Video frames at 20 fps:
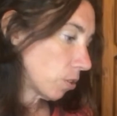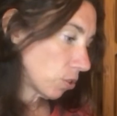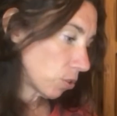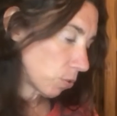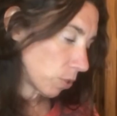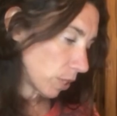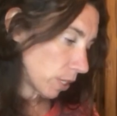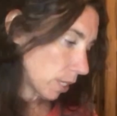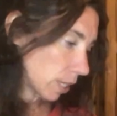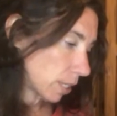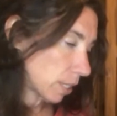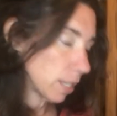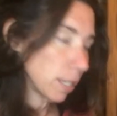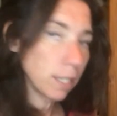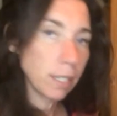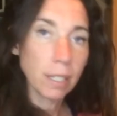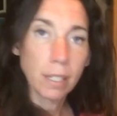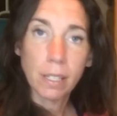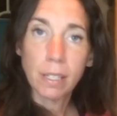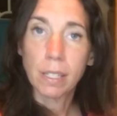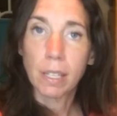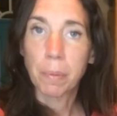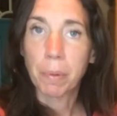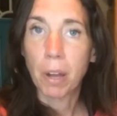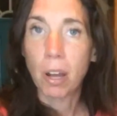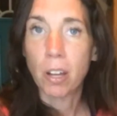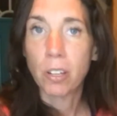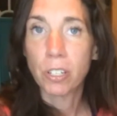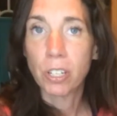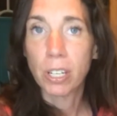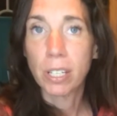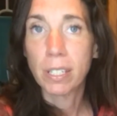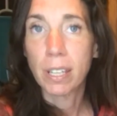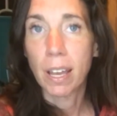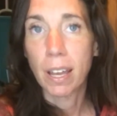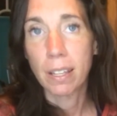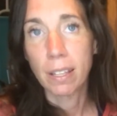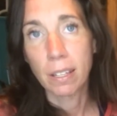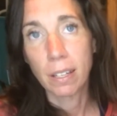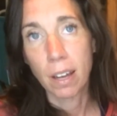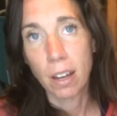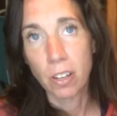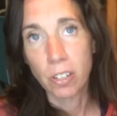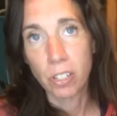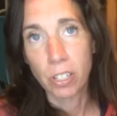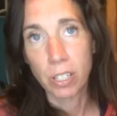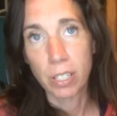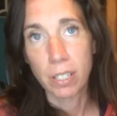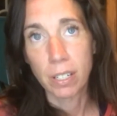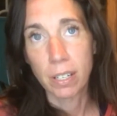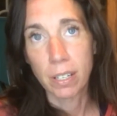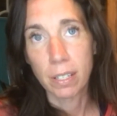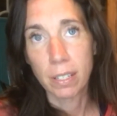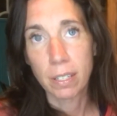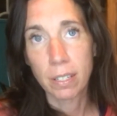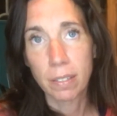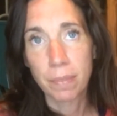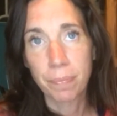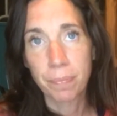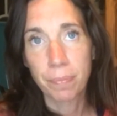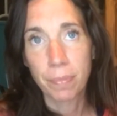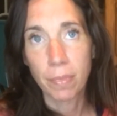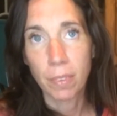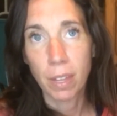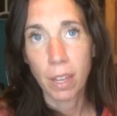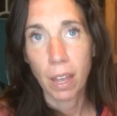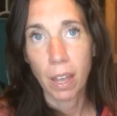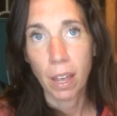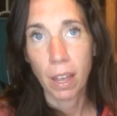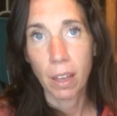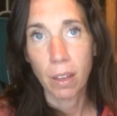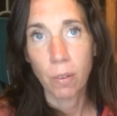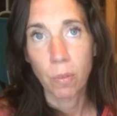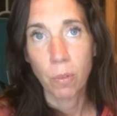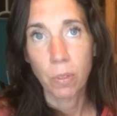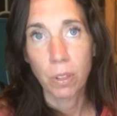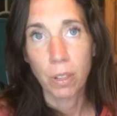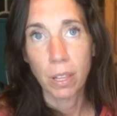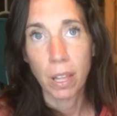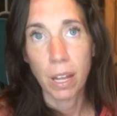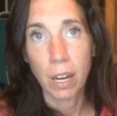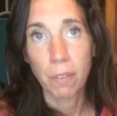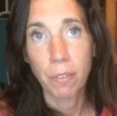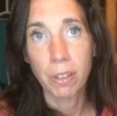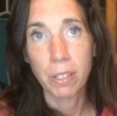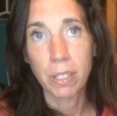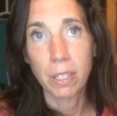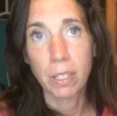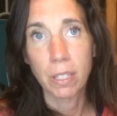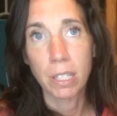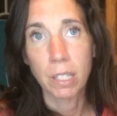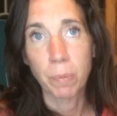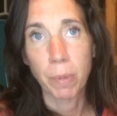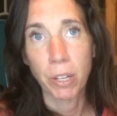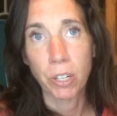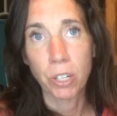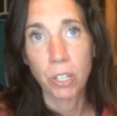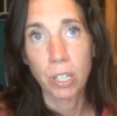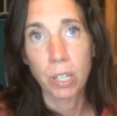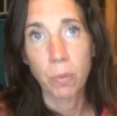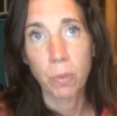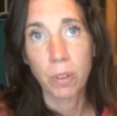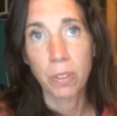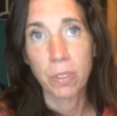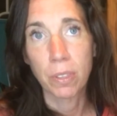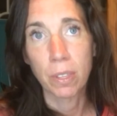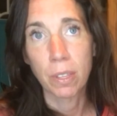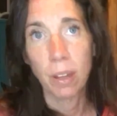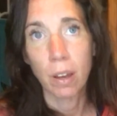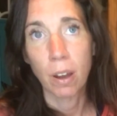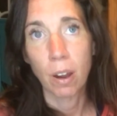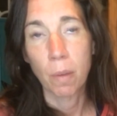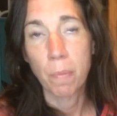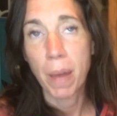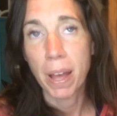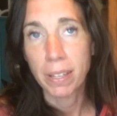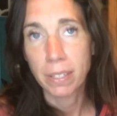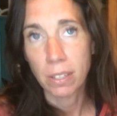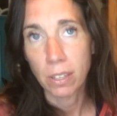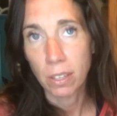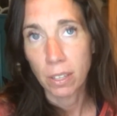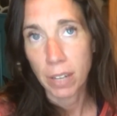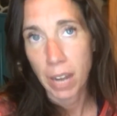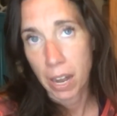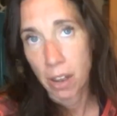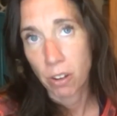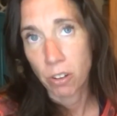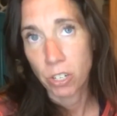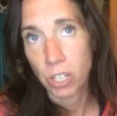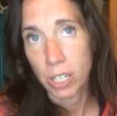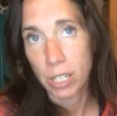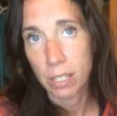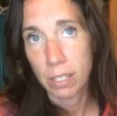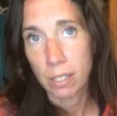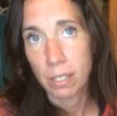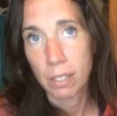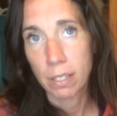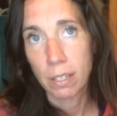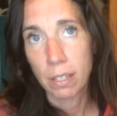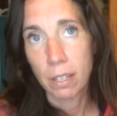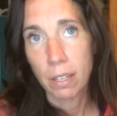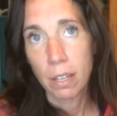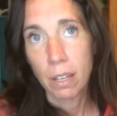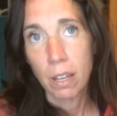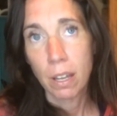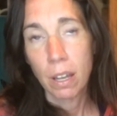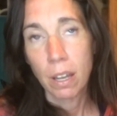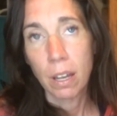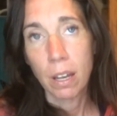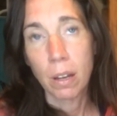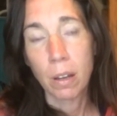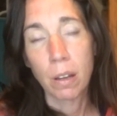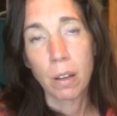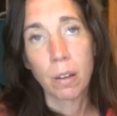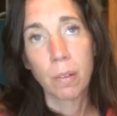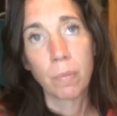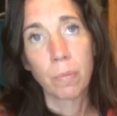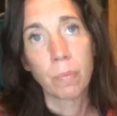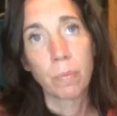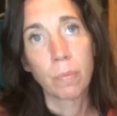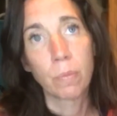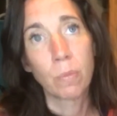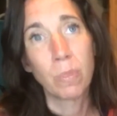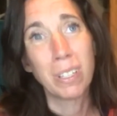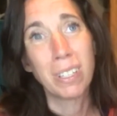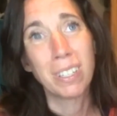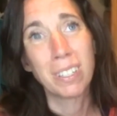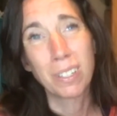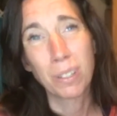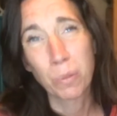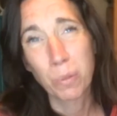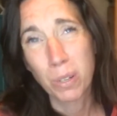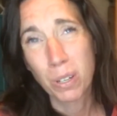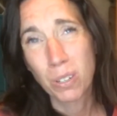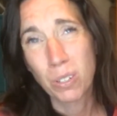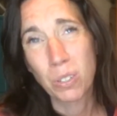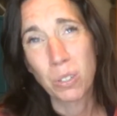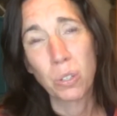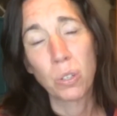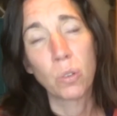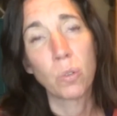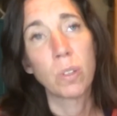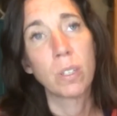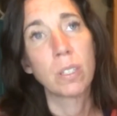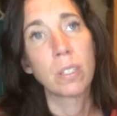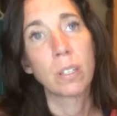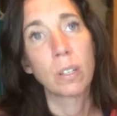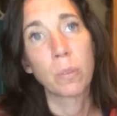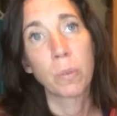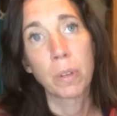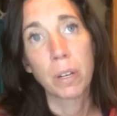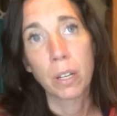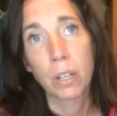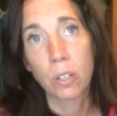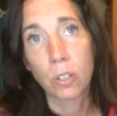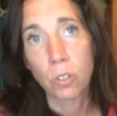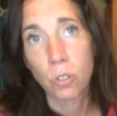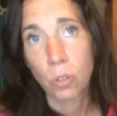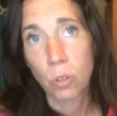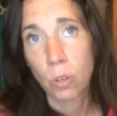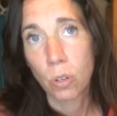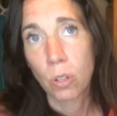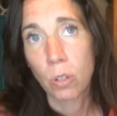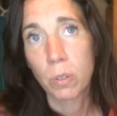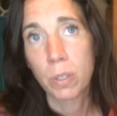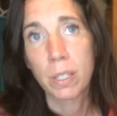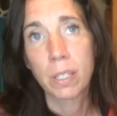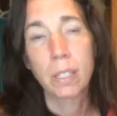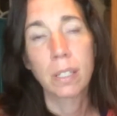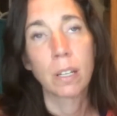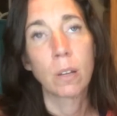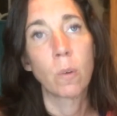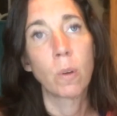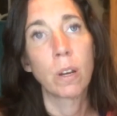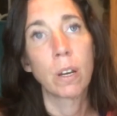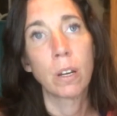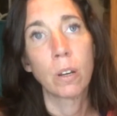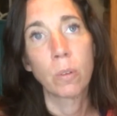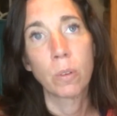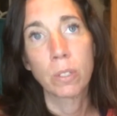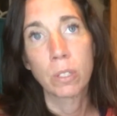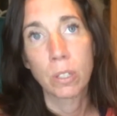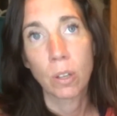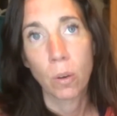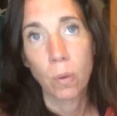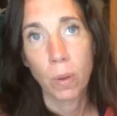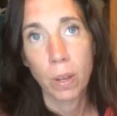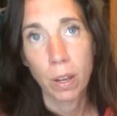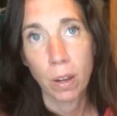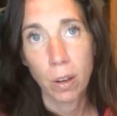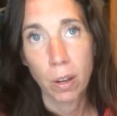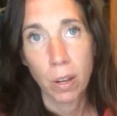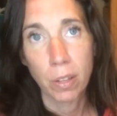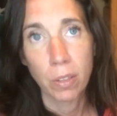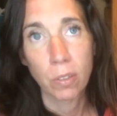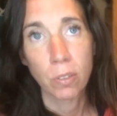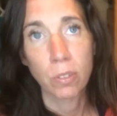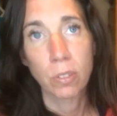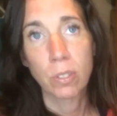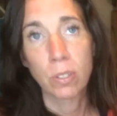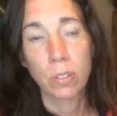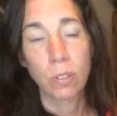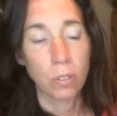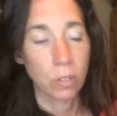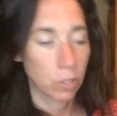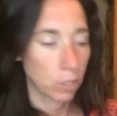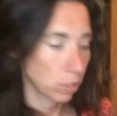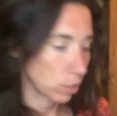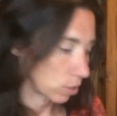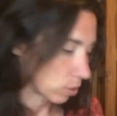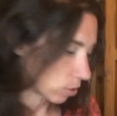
resistance at the subconscious and the consciousness, okay? With a lot of us, and especially with our masculine energies. We still want to we still want to control, we still want to know what's going on. There's